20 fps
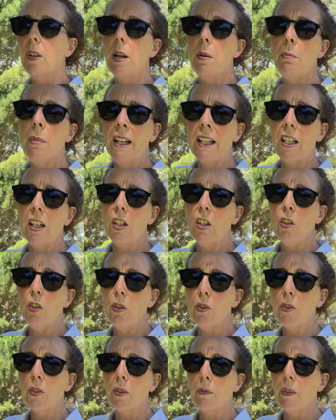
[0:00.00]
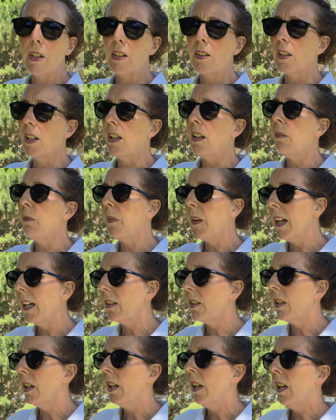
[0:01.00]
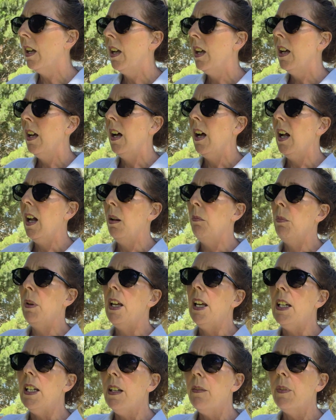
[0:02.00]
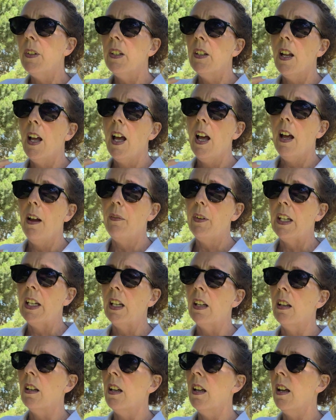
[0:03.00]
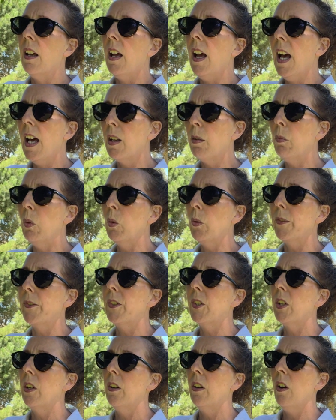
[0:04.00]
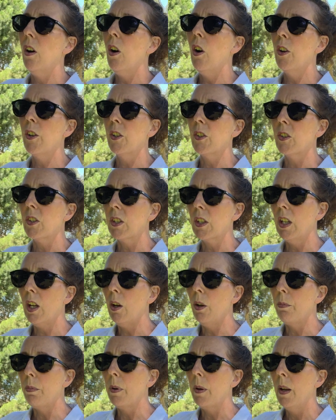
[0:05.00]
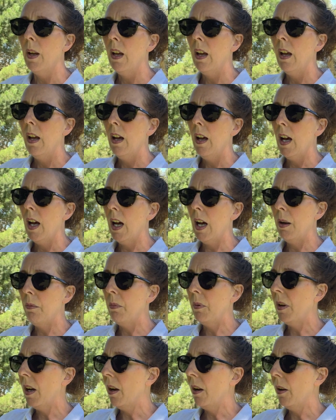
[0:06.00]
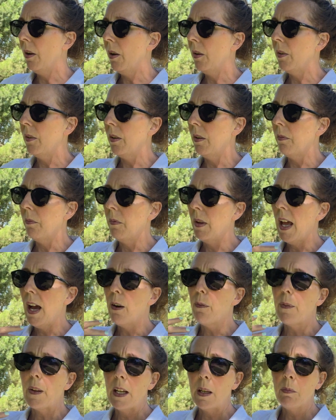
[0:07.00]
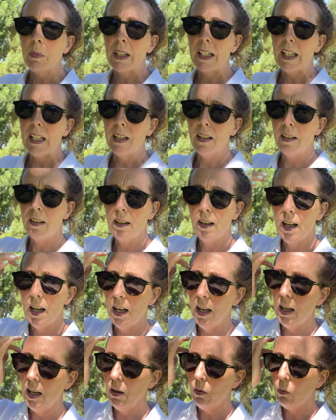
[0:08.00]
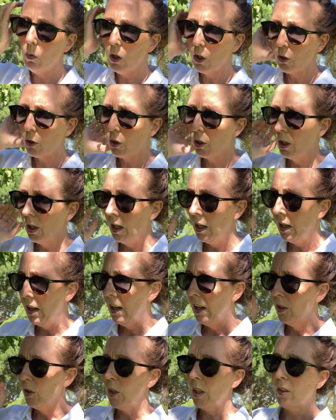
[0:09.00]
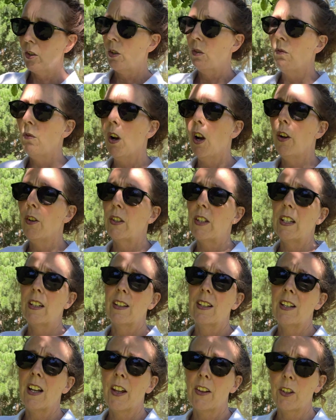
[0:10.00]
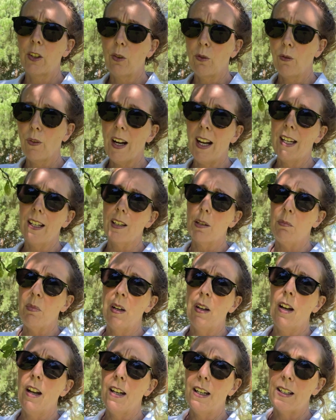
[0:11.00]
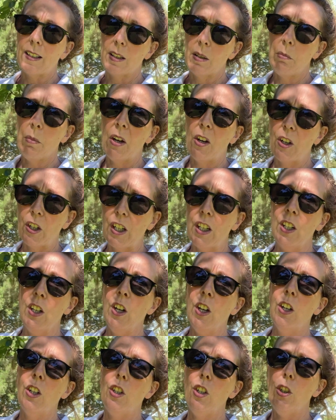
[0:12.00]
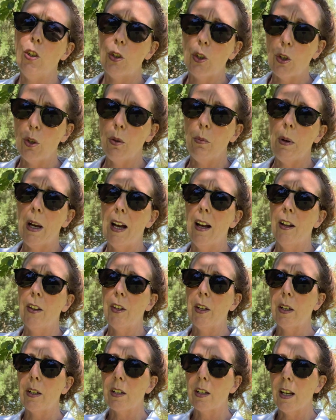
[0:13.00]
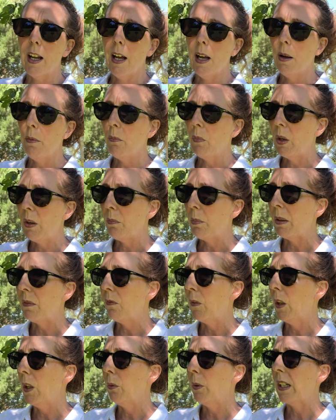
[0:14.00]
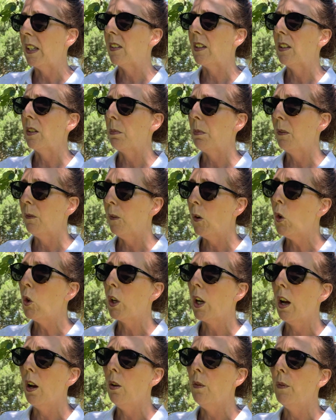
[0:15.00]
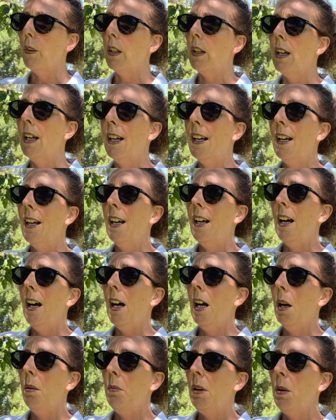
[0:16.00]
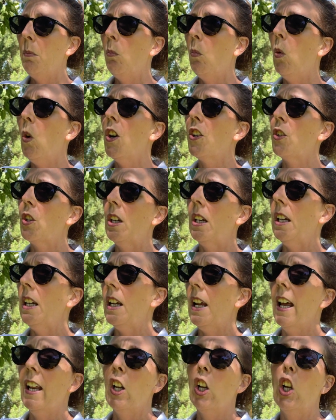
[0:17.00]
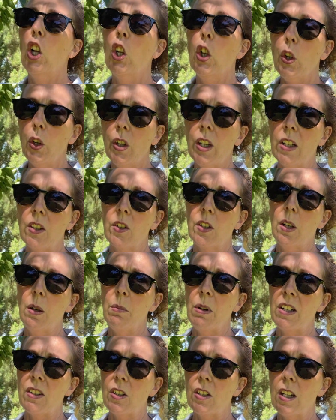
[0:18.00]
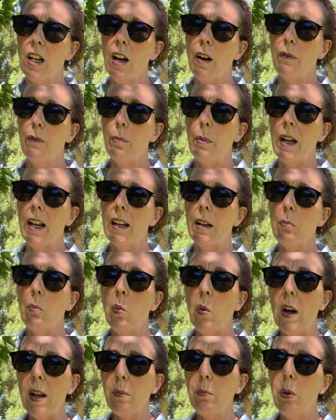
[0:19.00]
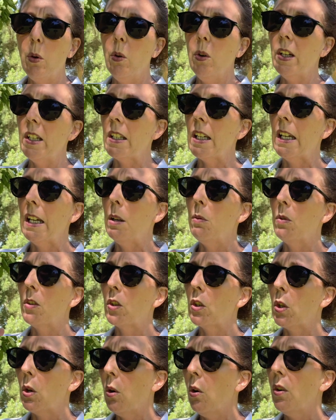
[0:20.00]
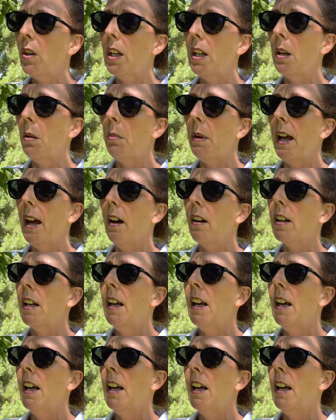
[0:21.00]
are making use of this. And in fact, even having animals on a slope, our family watch Justin Rhodes. He's another great, he's an American YouTuber that we've been following since before COVID, and watching and learning so much stuff. But at one point he was talking about